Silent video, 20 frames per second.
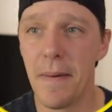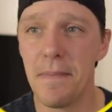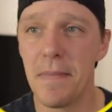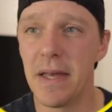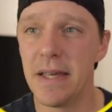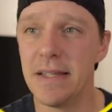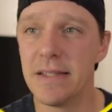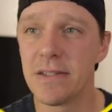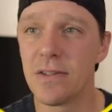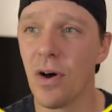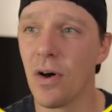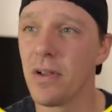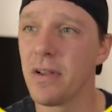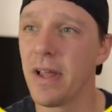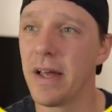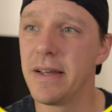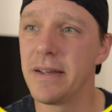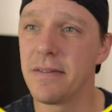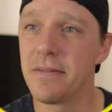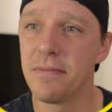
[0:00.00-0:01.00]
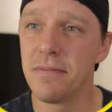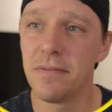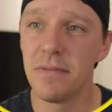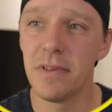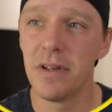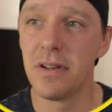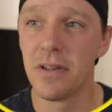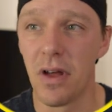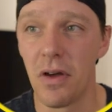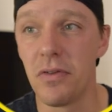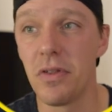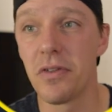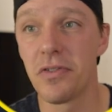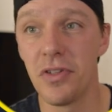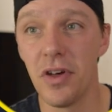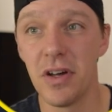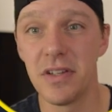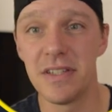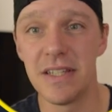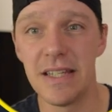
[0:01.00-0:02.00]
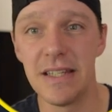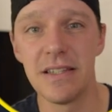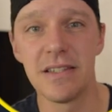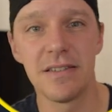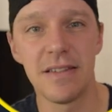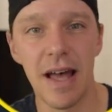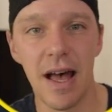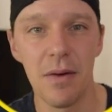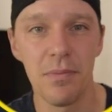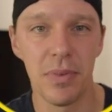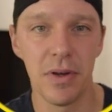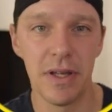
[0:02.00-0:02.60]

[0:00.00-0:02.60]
He's got the 13 stat,